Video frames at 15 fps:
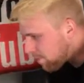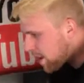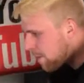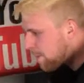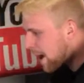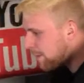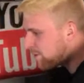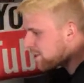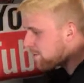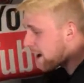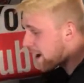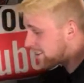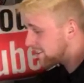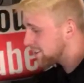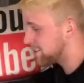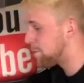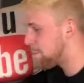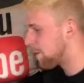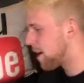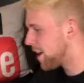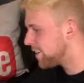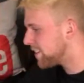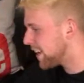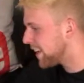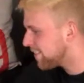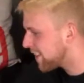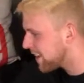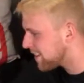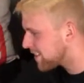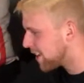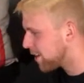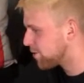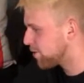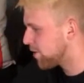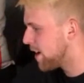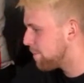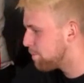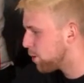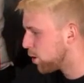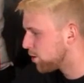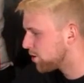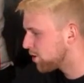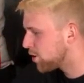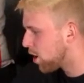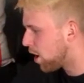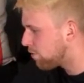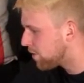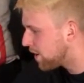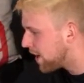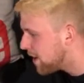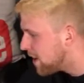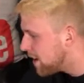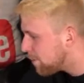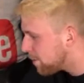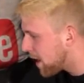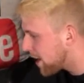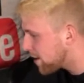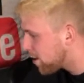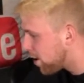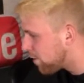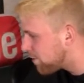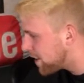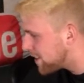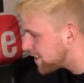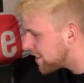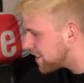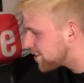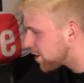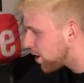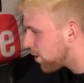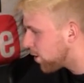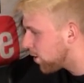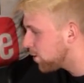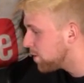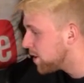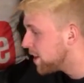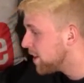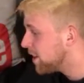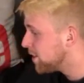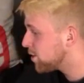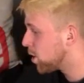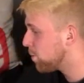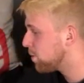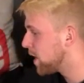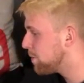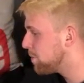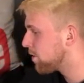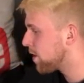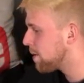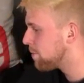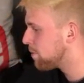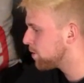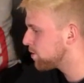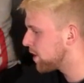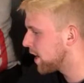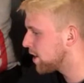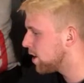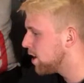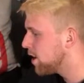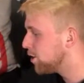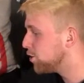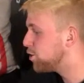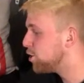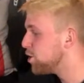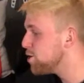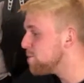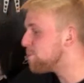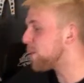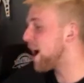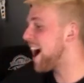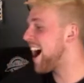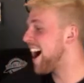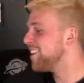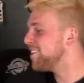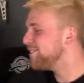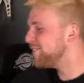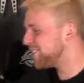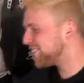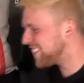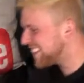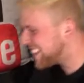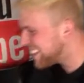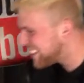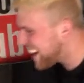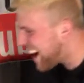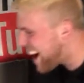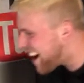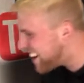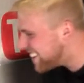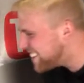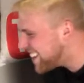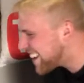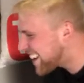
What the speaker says: Pepsi Max and brandy. That sounds great. Bud, coffee, black coffee, teetotal. Don't blame me, Graham. I wish I could. Doom Bar. Who's drinking that? Nick